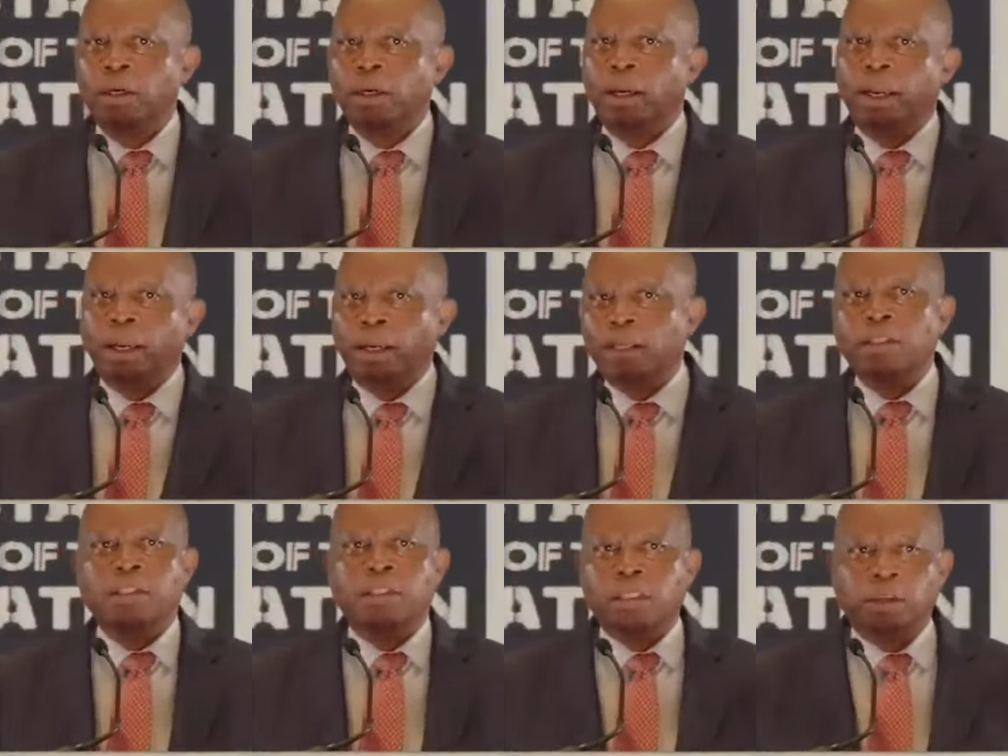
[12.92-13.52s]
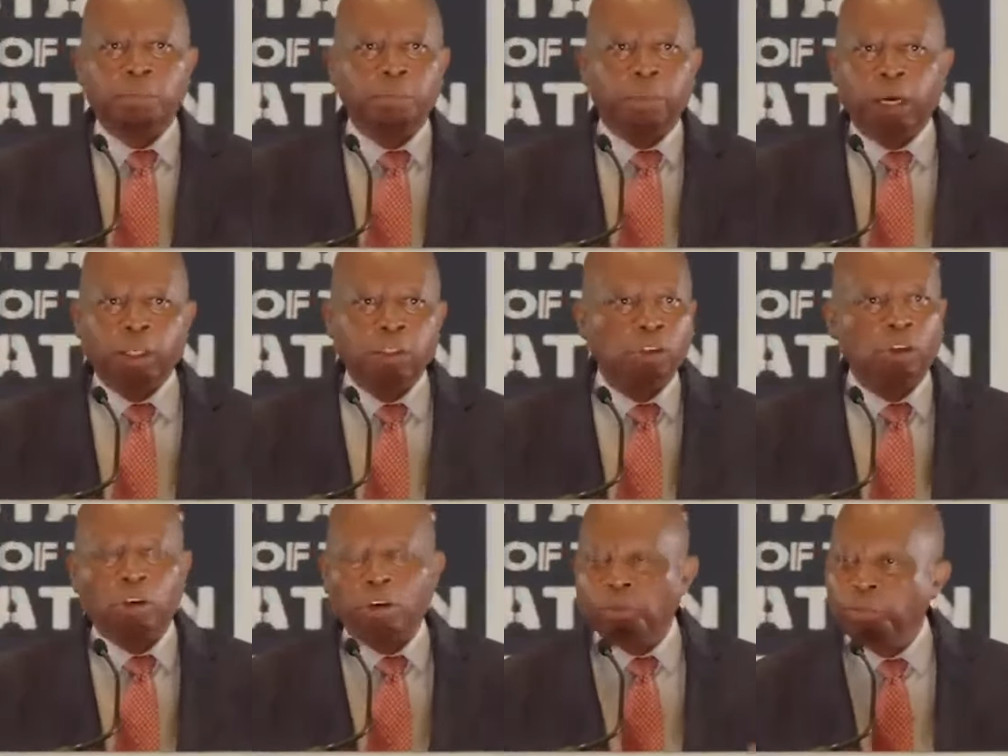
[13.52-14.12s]
ANC
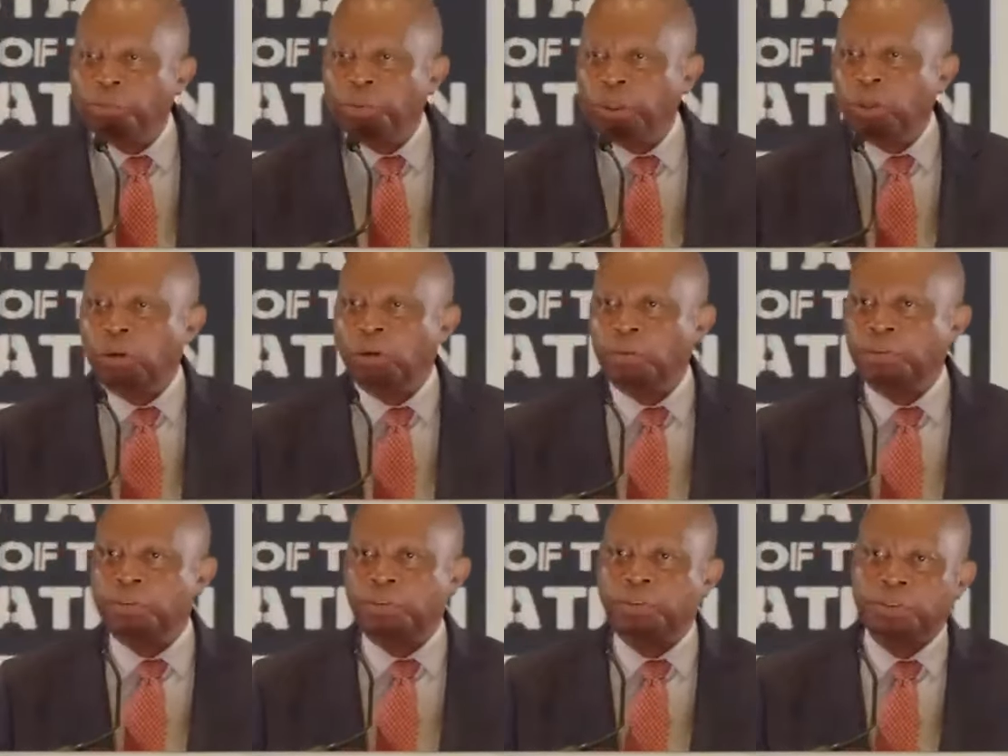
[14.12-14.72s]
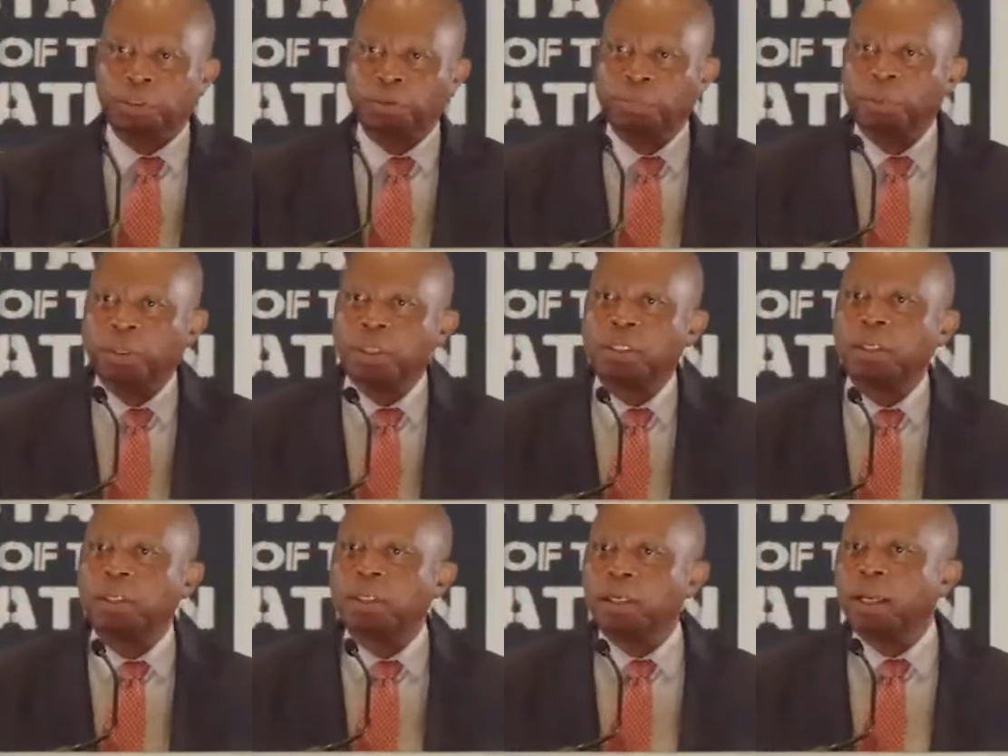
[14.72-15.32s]
might drop below
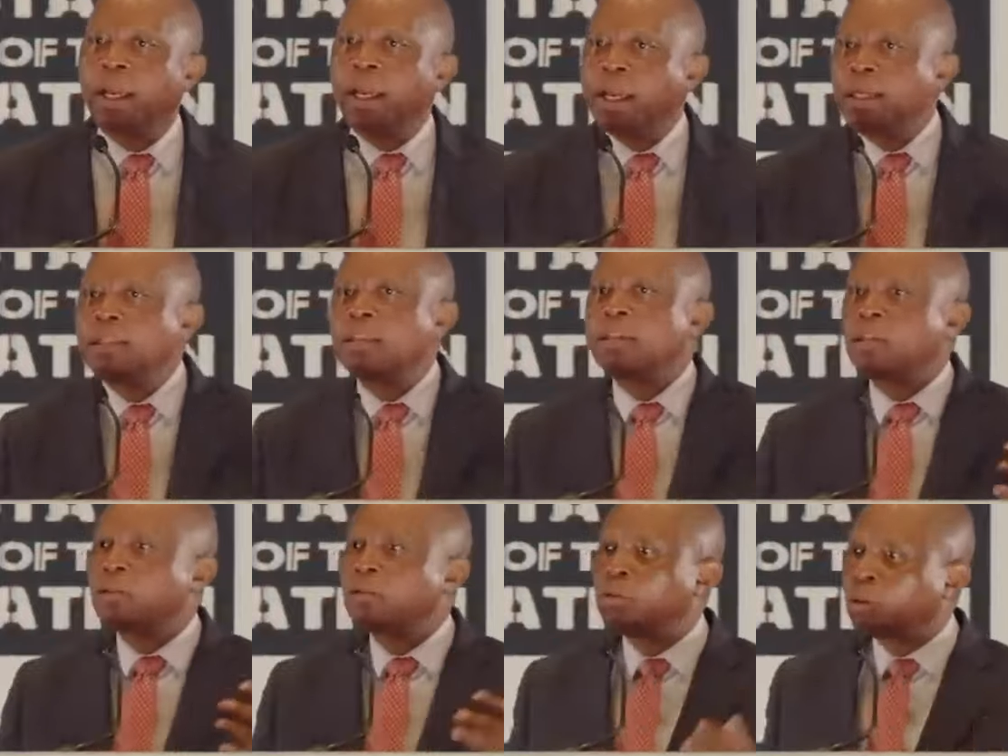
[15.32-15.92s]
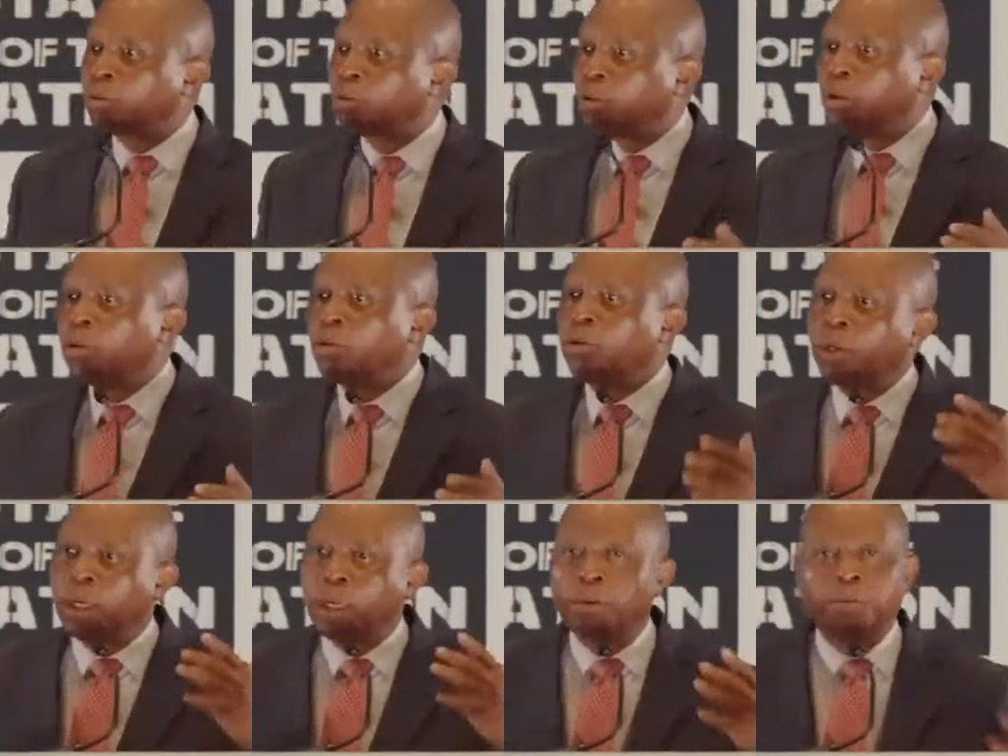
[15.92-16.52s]
50%. ANC is not
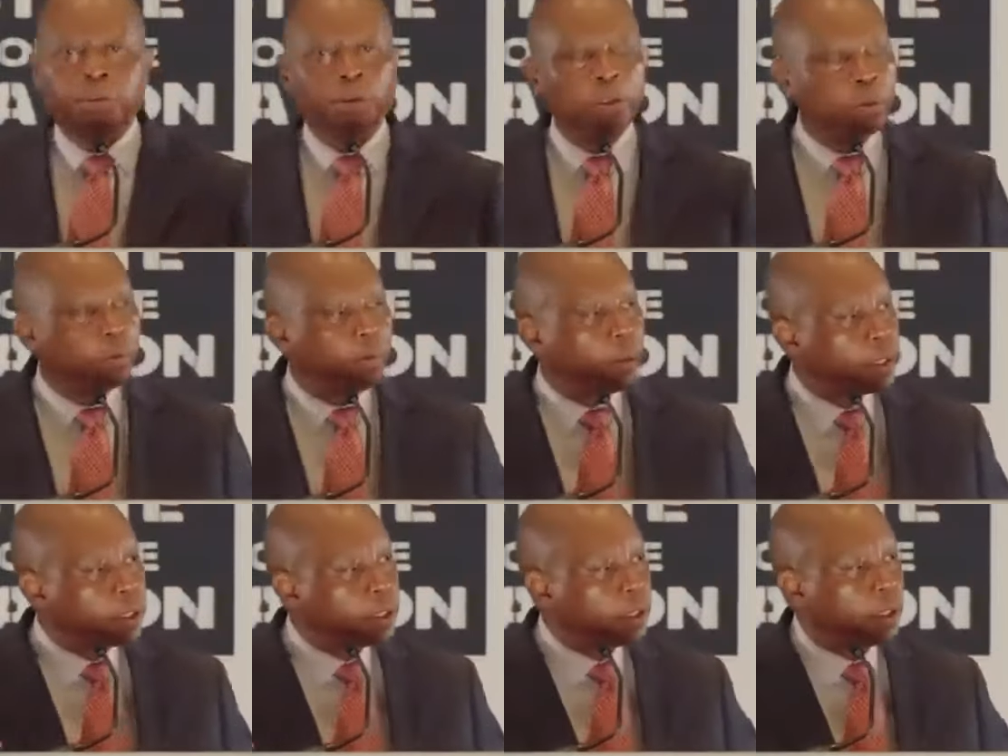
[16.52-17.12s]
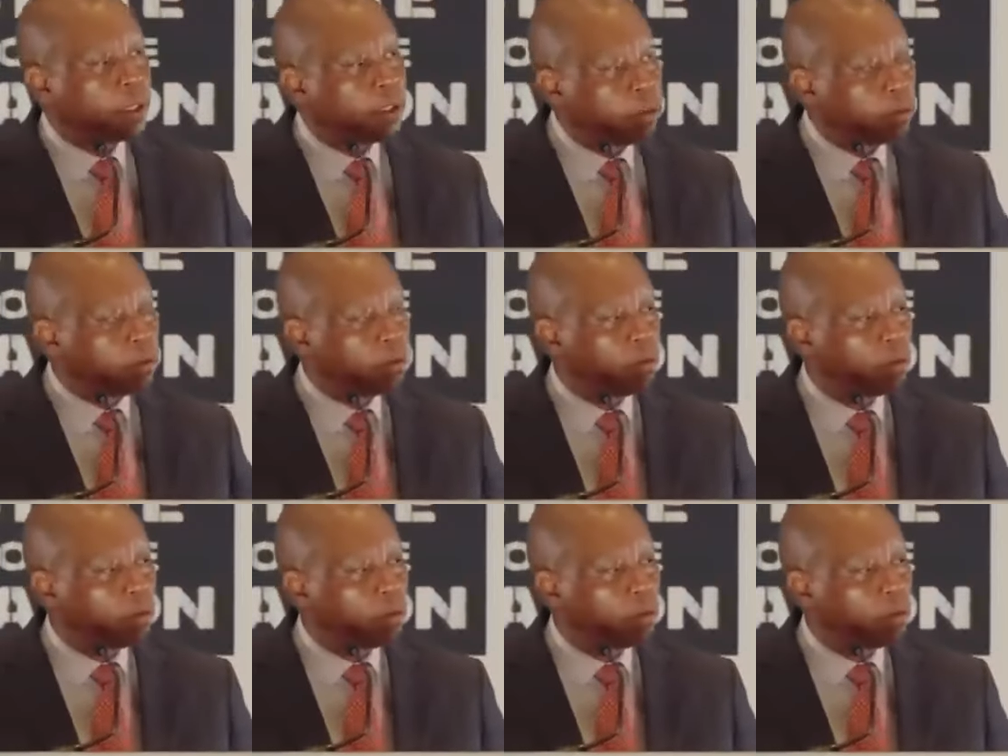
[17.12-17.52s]
going to get 40%.